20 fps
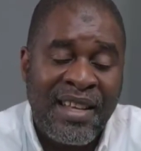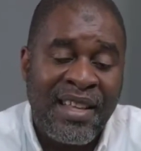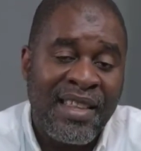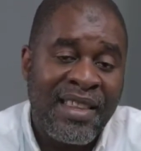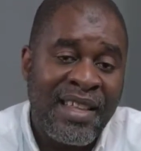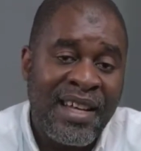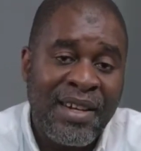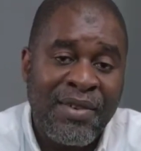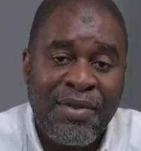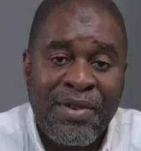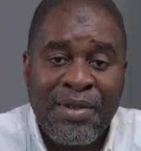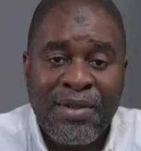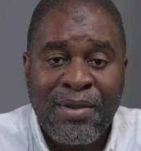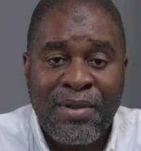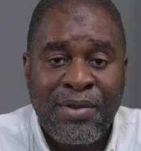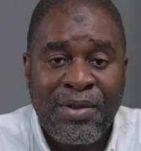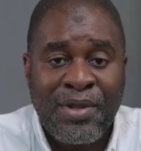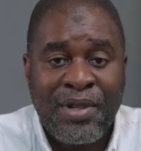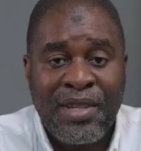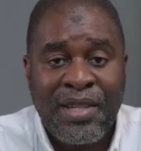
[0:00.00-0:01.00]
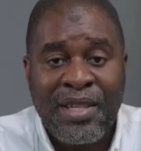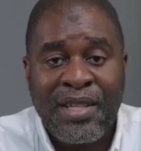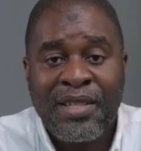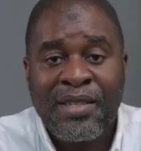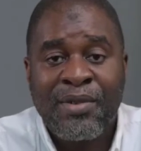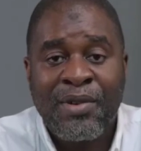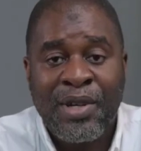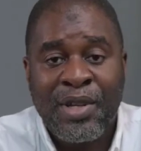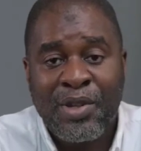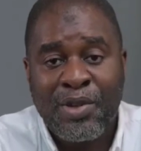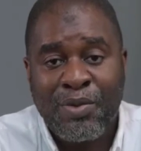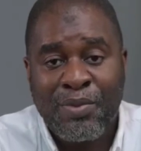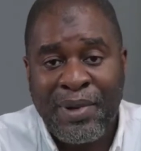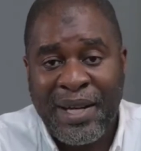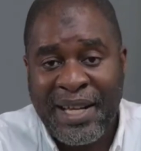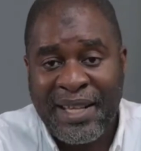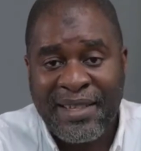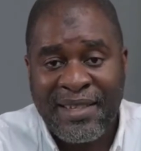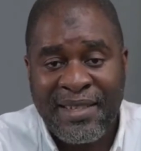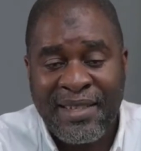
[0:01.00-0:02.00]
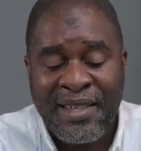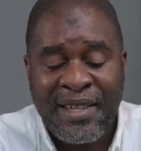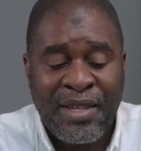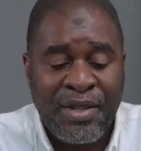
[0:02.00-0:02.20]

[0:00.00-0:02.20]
that resolution is going to pass.